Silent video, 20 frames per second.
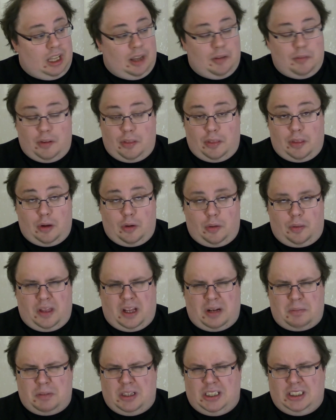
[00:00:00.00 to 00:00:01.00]
even though
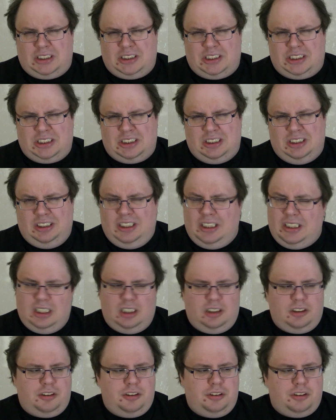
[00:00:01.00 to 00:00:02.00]
that makes
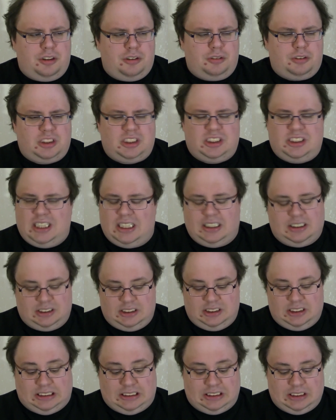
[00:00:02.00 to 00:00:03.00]
little to no
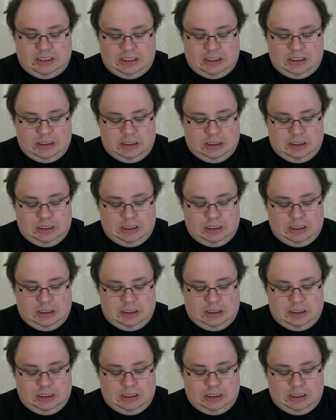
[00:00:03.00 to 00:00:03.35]
sense,